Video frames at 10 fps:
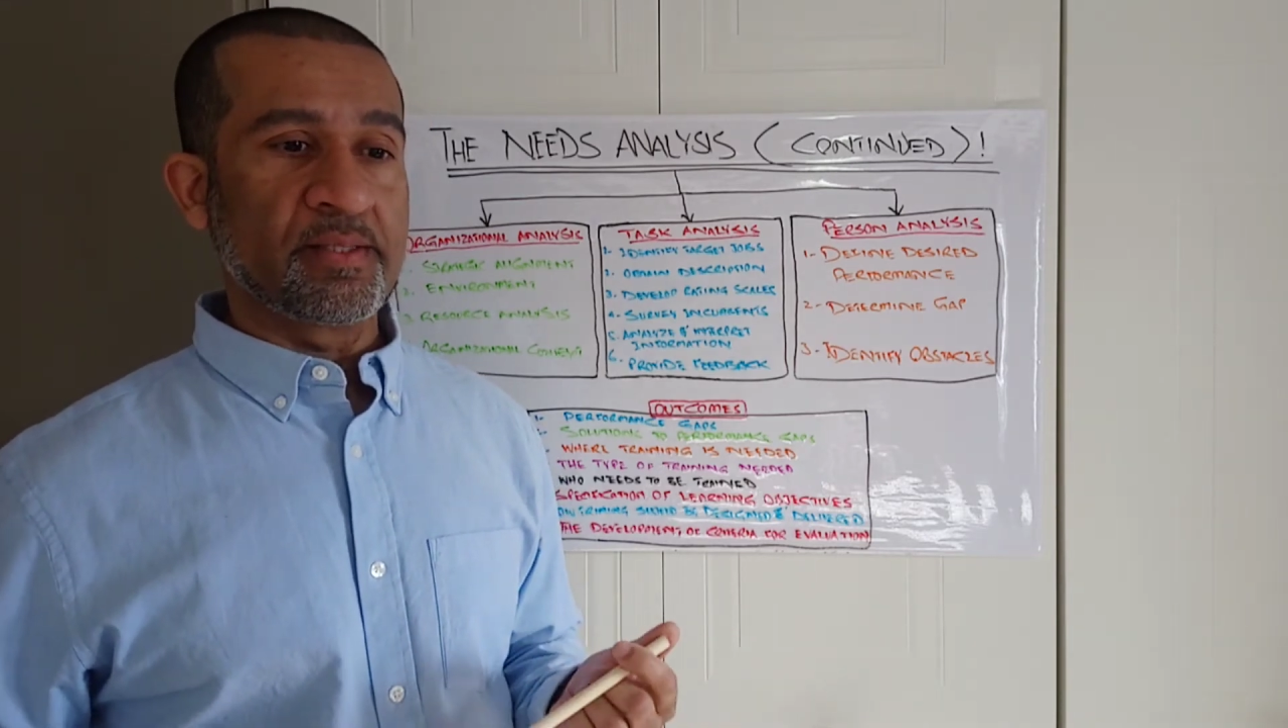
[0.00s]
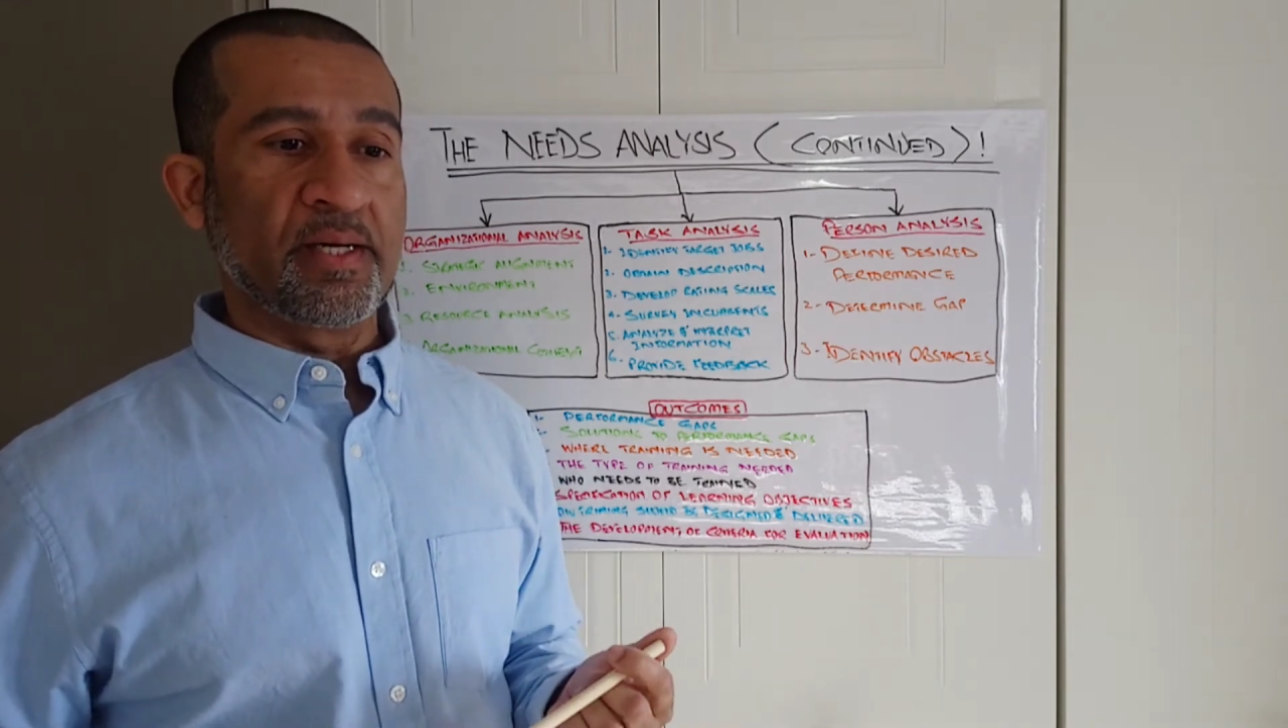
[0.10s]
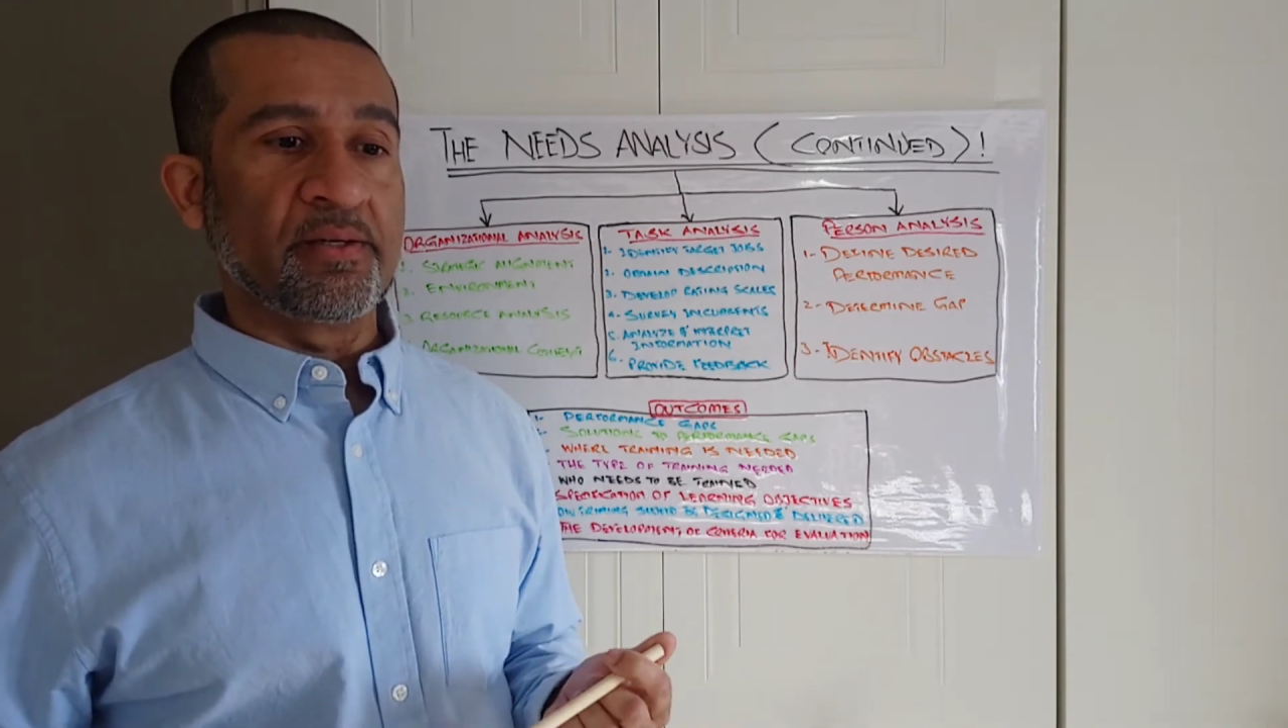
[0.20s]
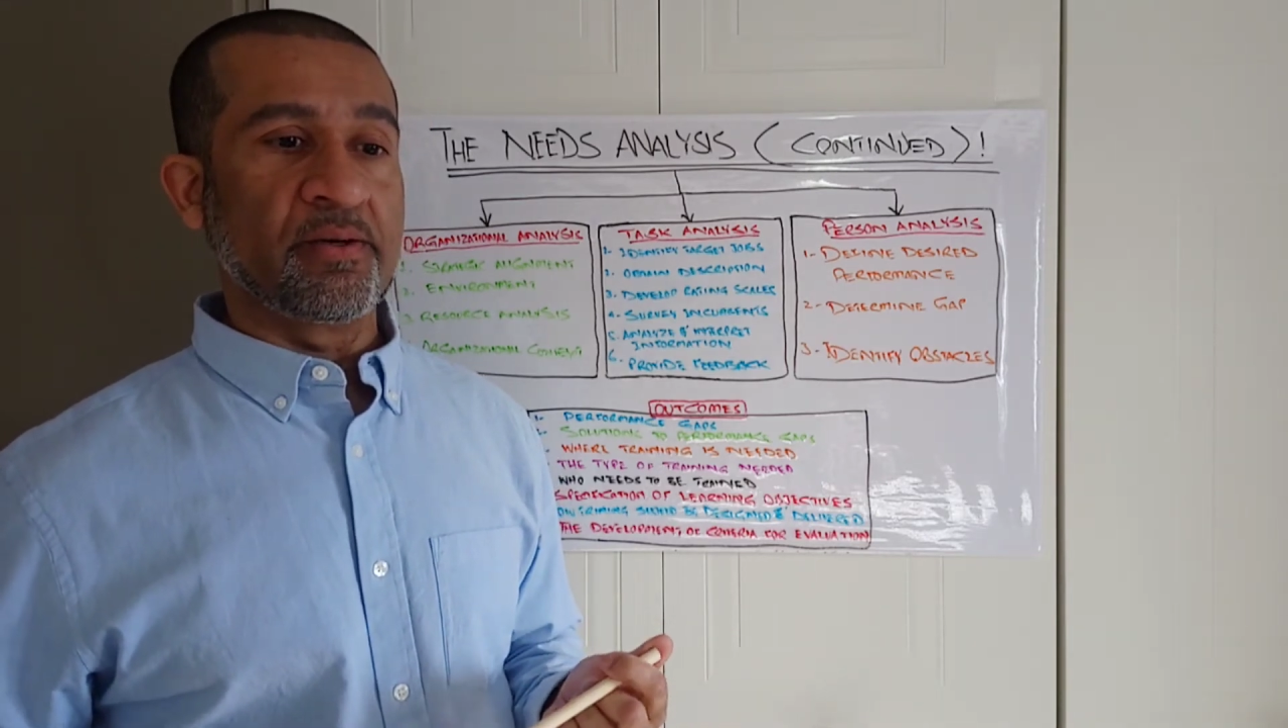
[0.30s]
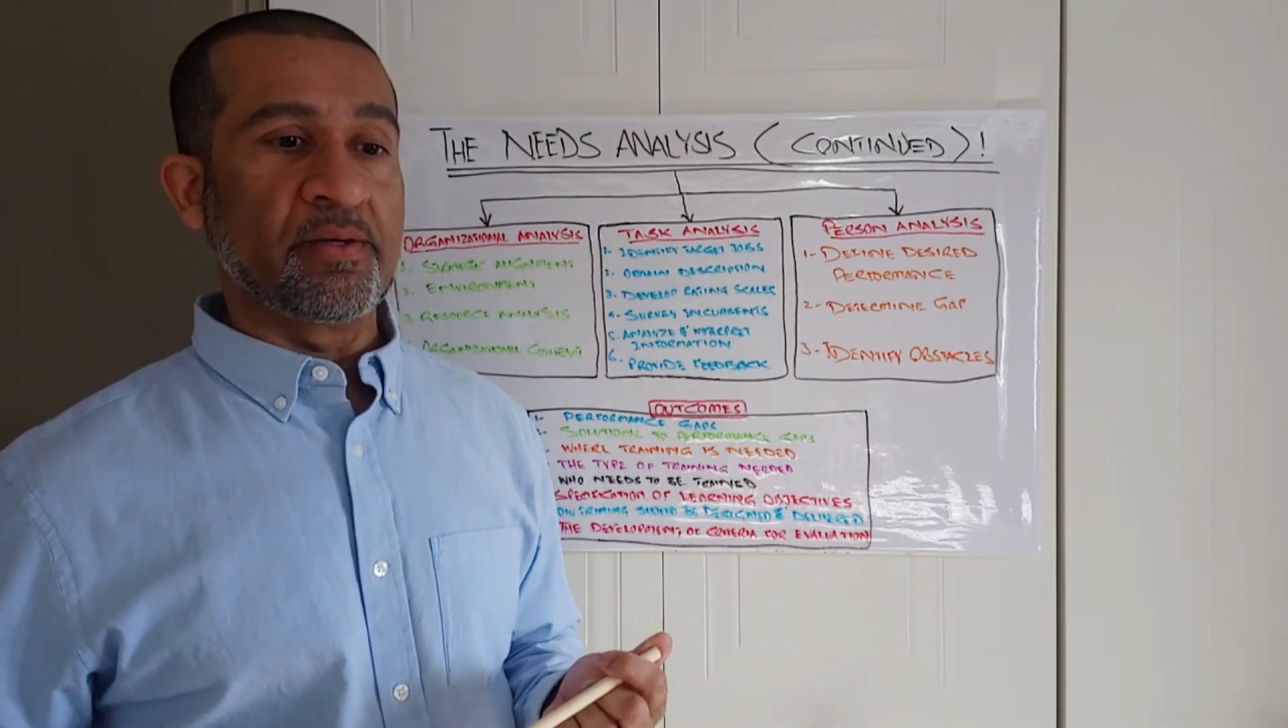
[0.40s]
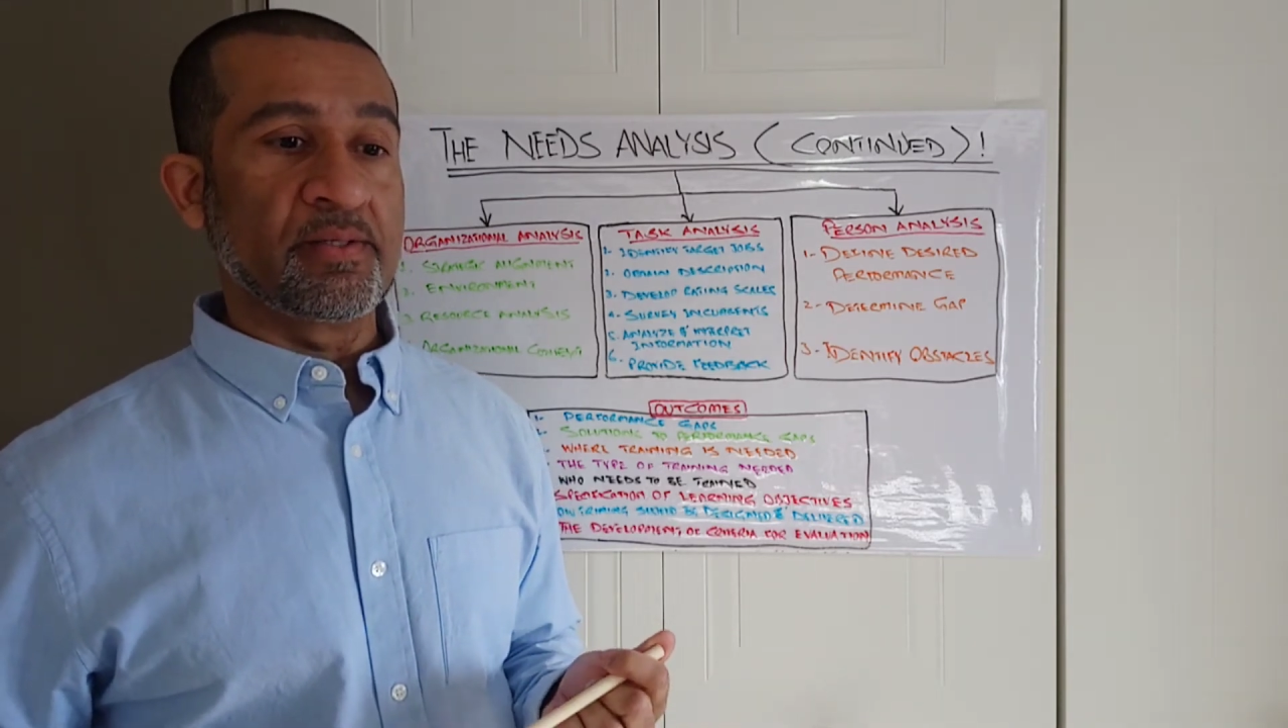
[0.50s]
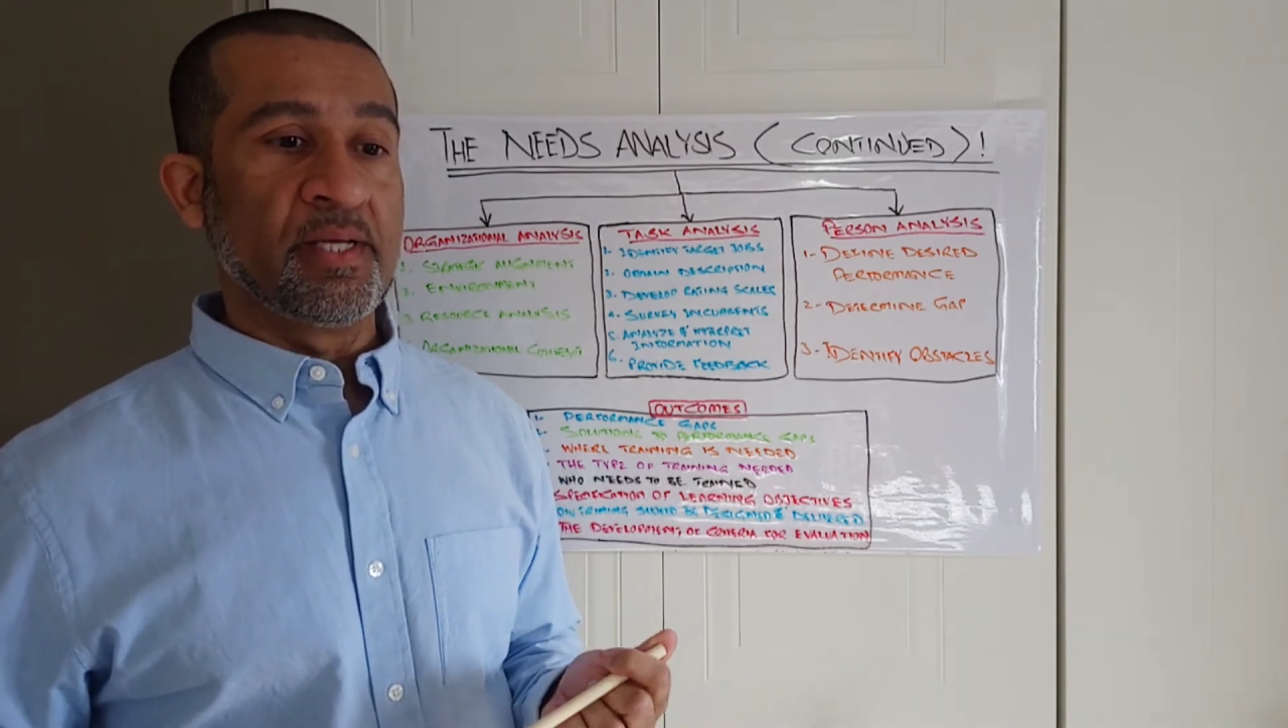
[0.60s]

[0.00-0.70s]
continuous